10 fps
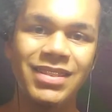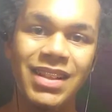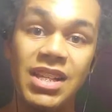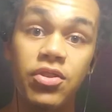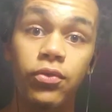
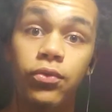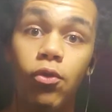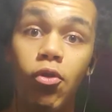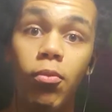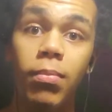is a
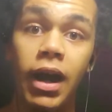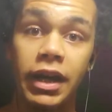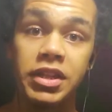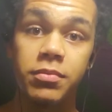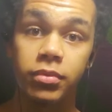full
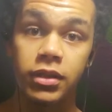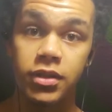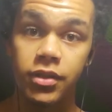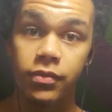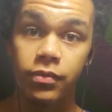body split,
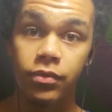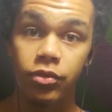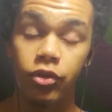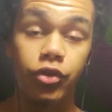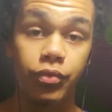
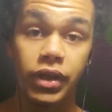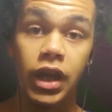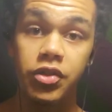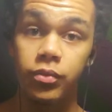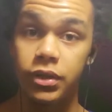3
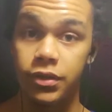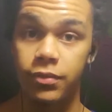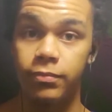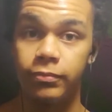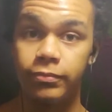days a week.
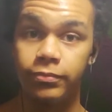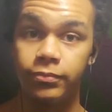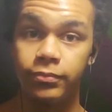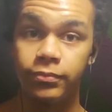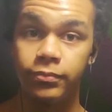
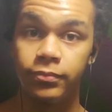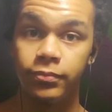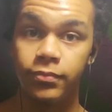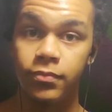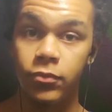
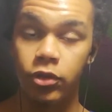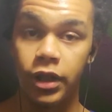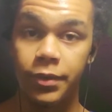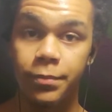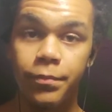
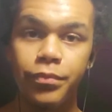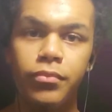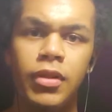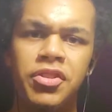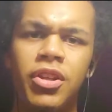Okay.
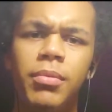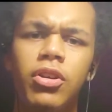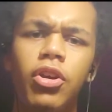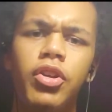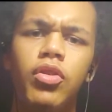Now some could
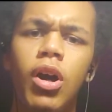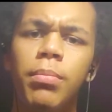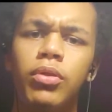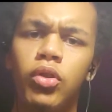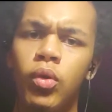argue
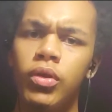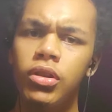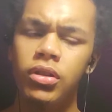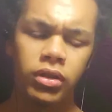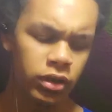upper
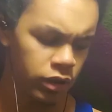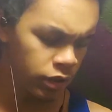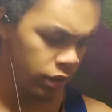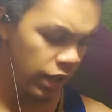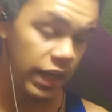lower,
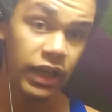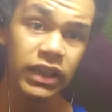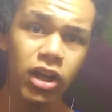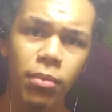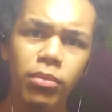and I
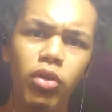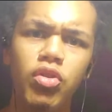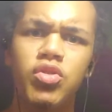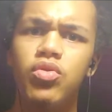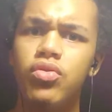think upper lower
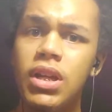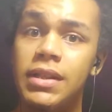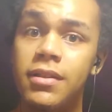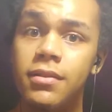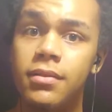is
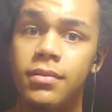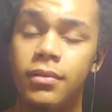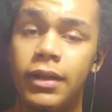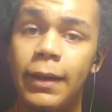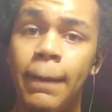great.
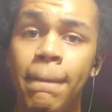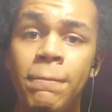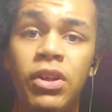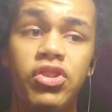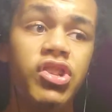Okay,
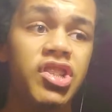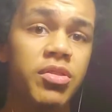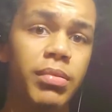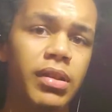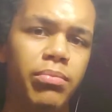because you
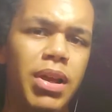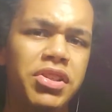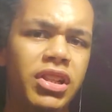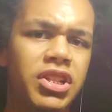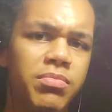can
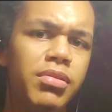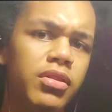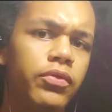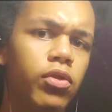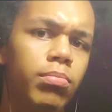basically split a
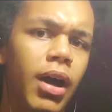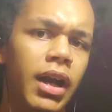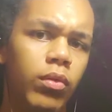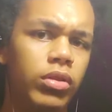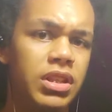full
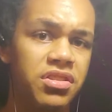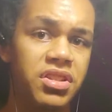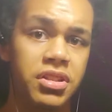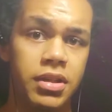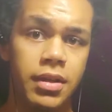body within
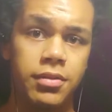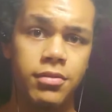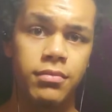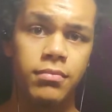6 days.